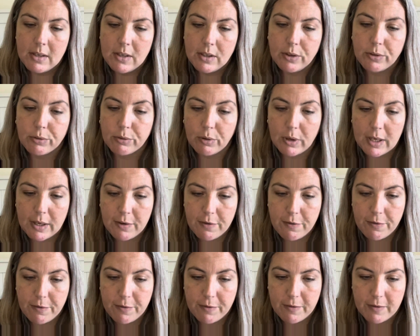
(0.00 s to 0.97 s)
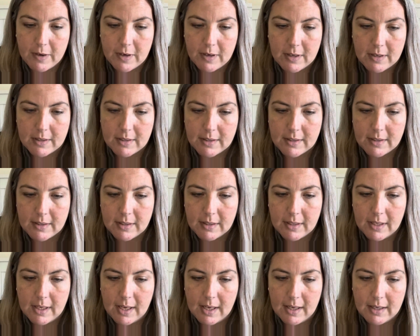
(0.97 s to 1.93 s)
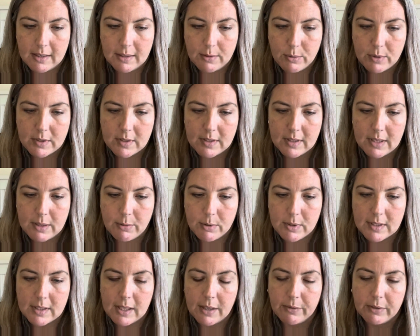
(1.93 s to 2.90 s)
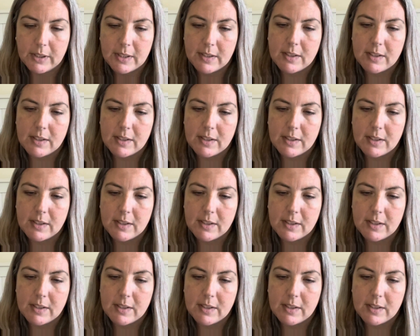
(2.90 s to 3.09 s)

grief, and yeah, it was lovely.